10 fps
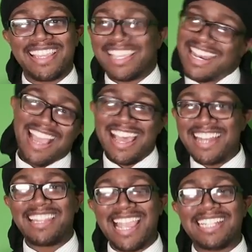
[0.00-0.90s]
I kind of
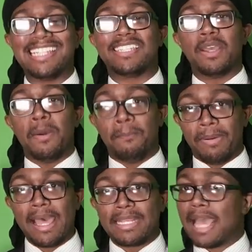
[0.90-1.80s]
like this.
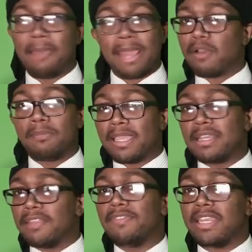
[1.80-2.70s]
But I'm not going to make another
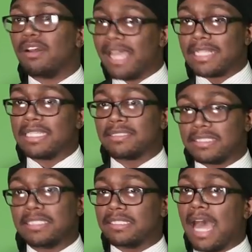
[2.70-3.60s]
video like this. This,
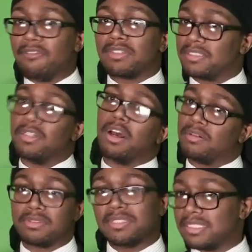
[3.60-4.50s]
I, you know,
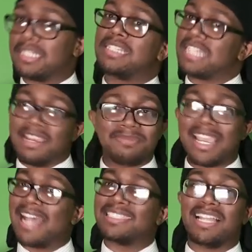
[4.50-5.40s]
it's the same thing I
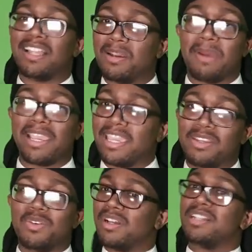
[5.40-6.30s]
tell everybody. Can you do it
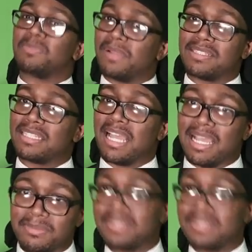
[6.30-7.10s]
one hundred plus times?